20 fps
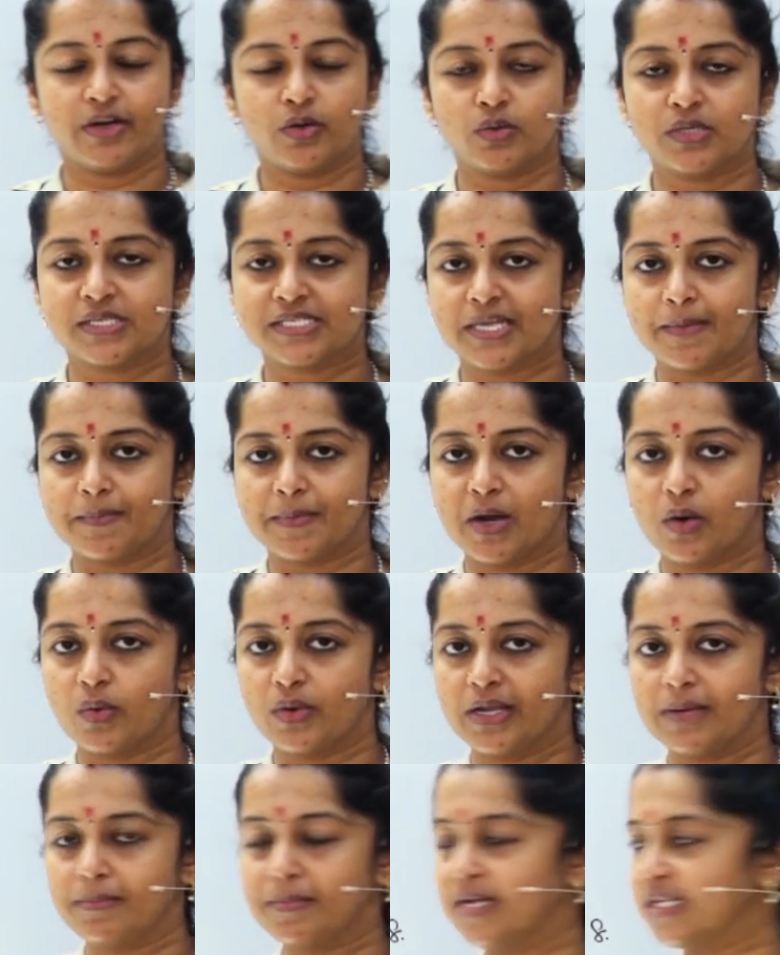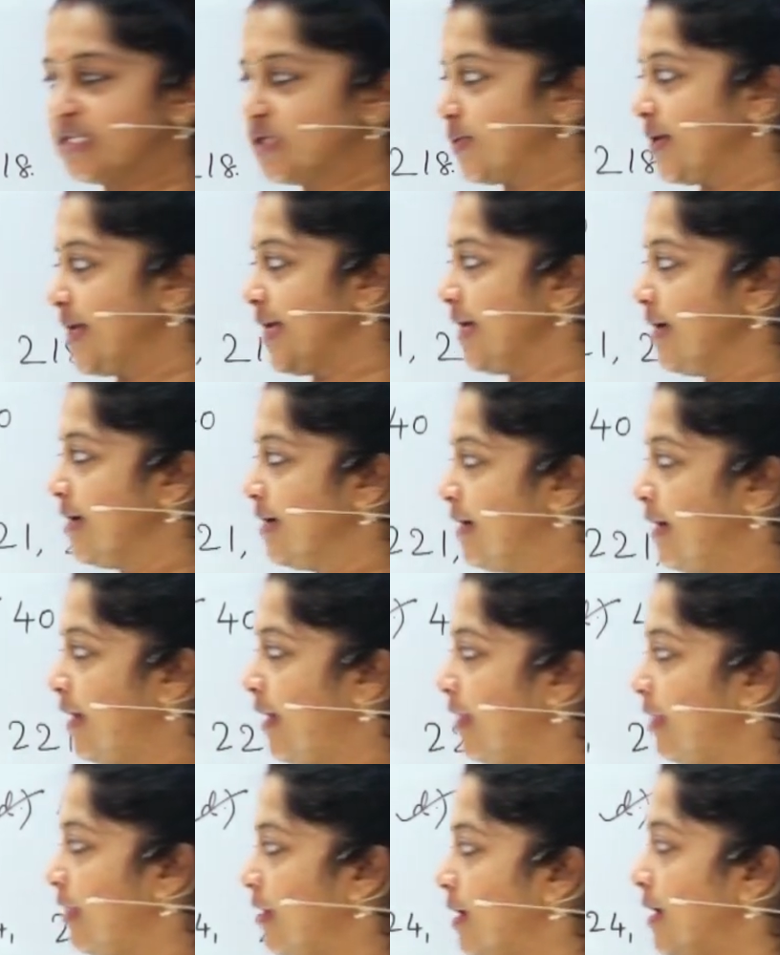we do the skip counting by 3?
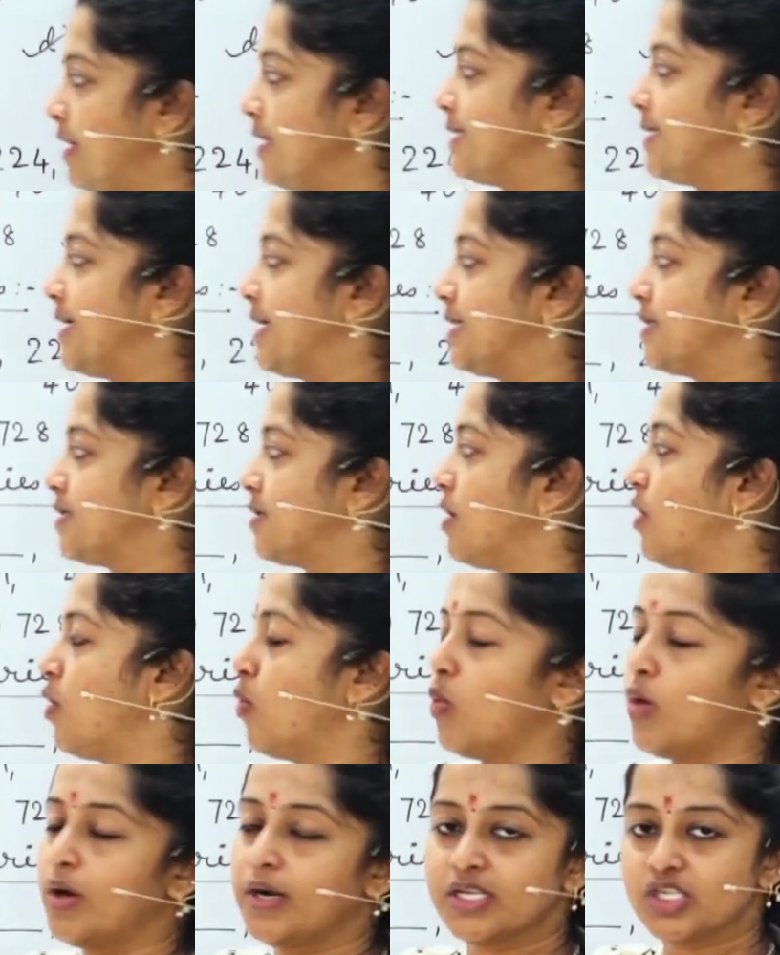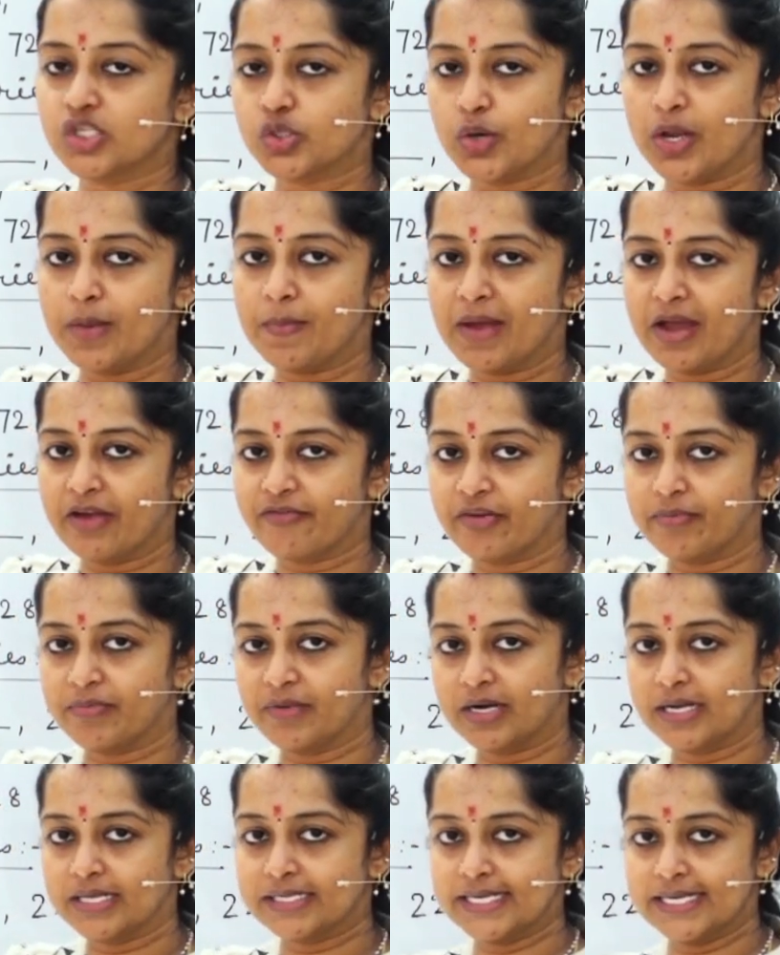36. What is 3 back from
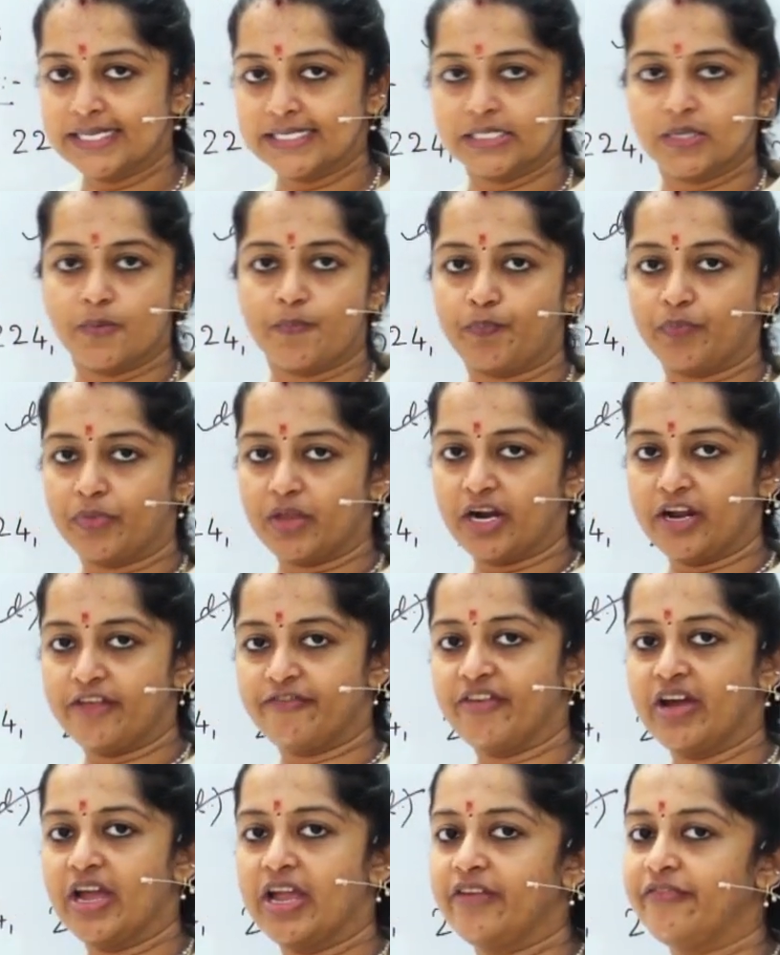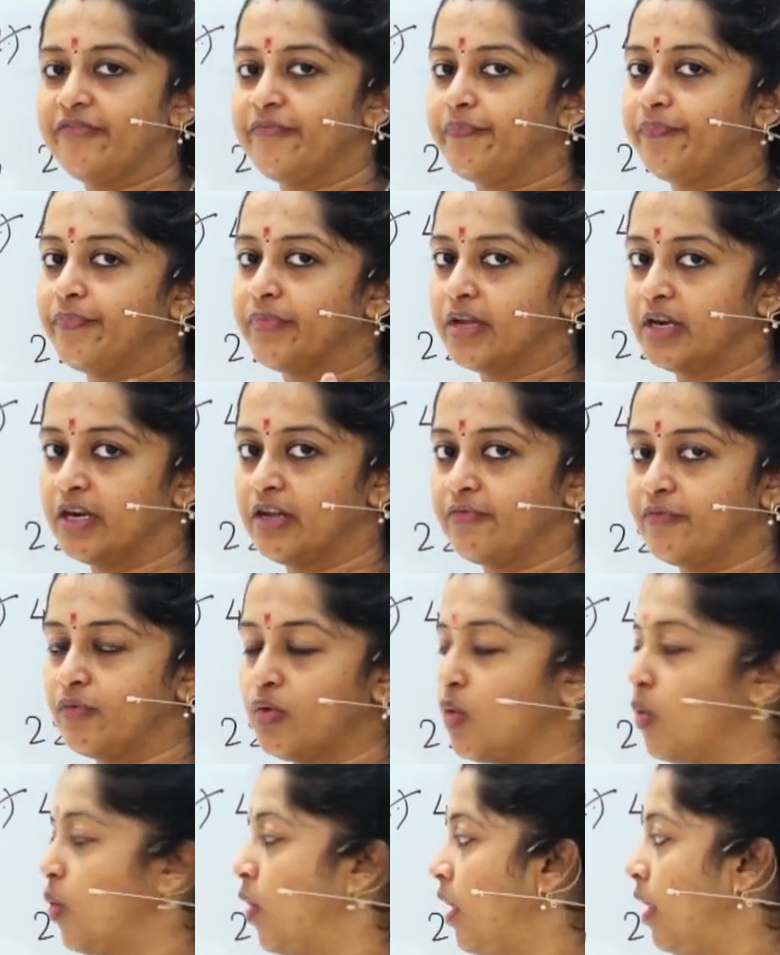36? 35,
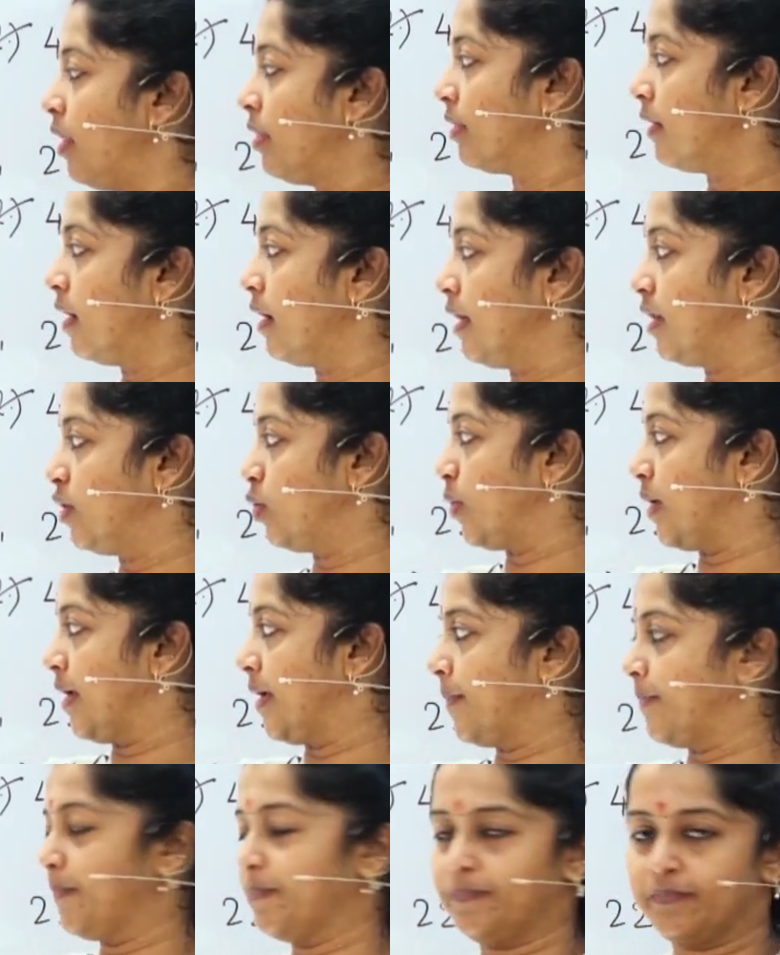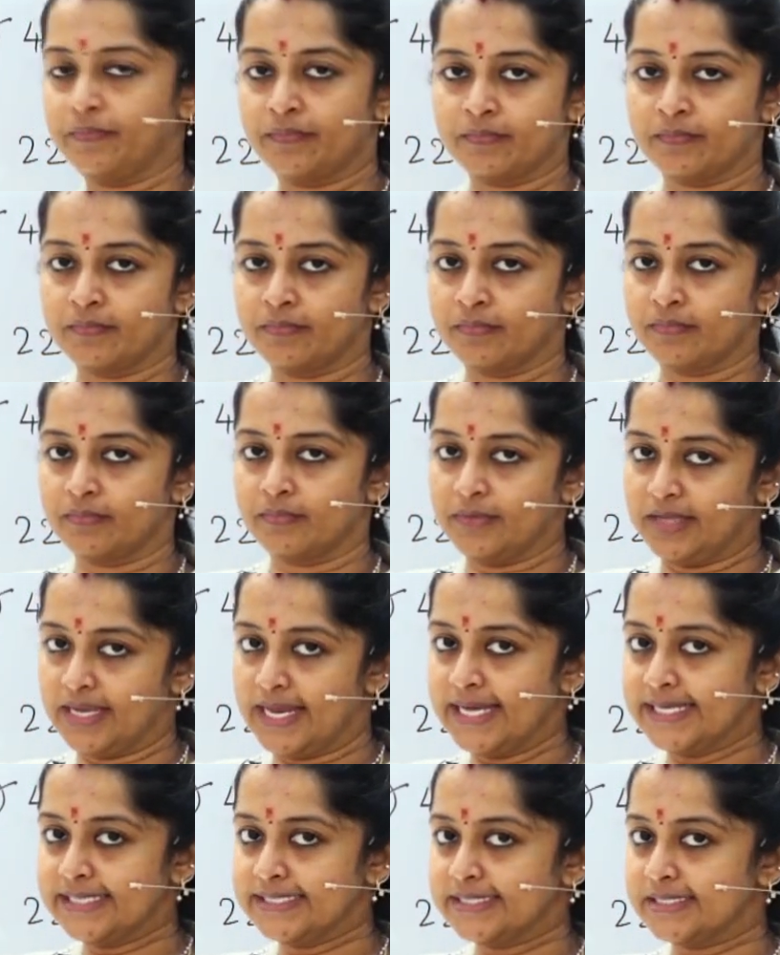34, 33.
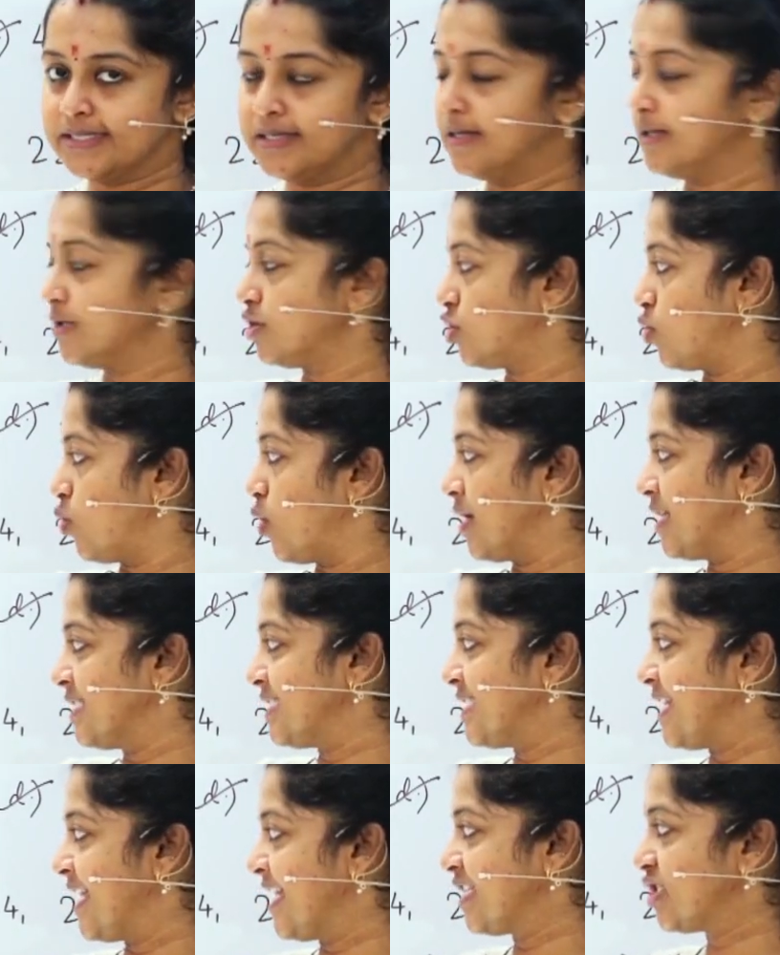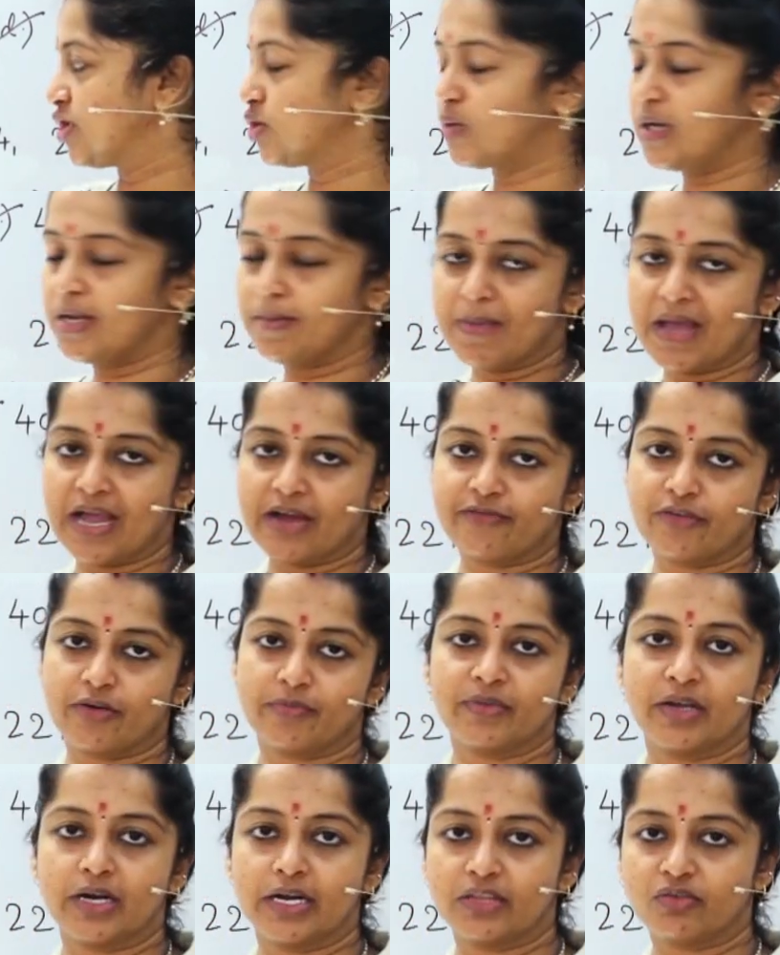Yes? So what is next 3 back
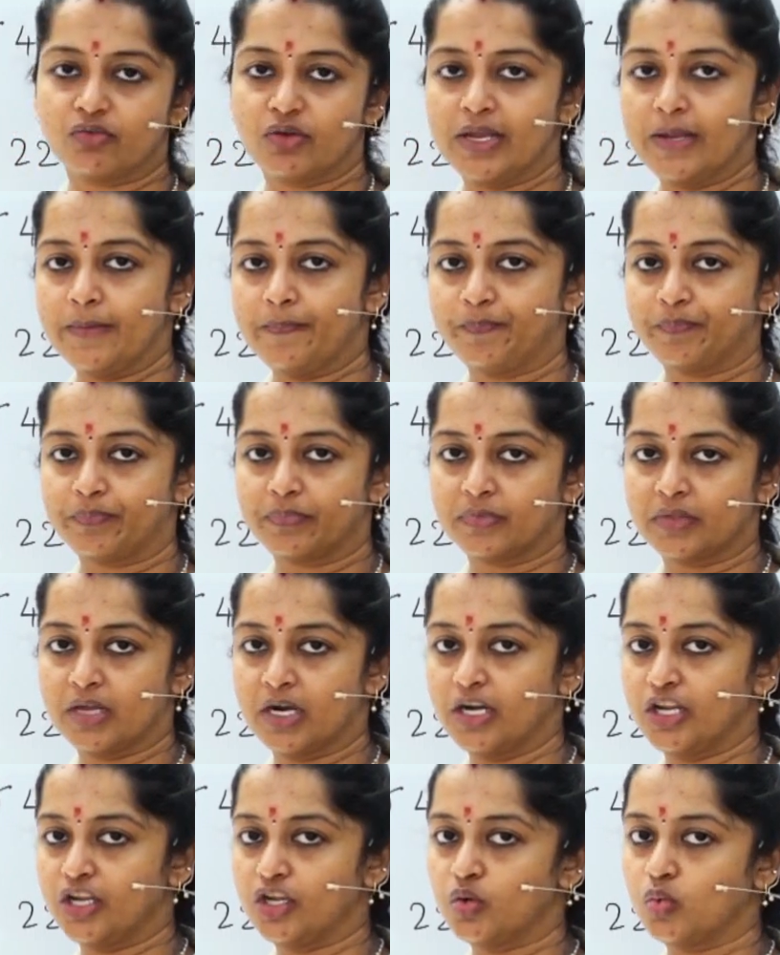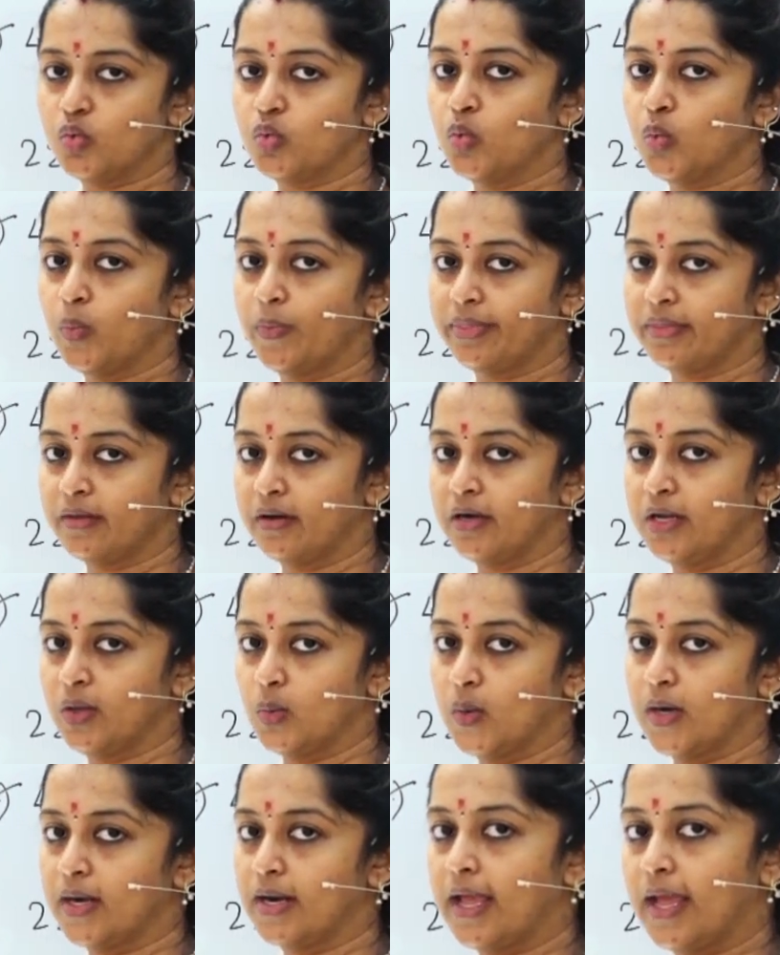from 33? 32,
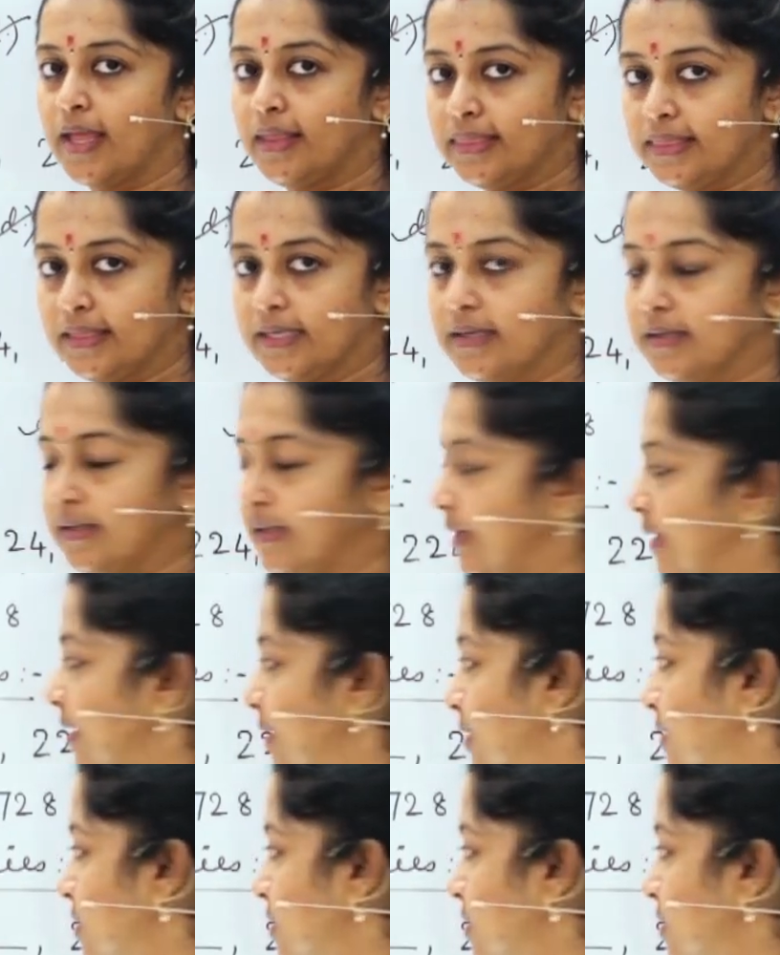31 and 30.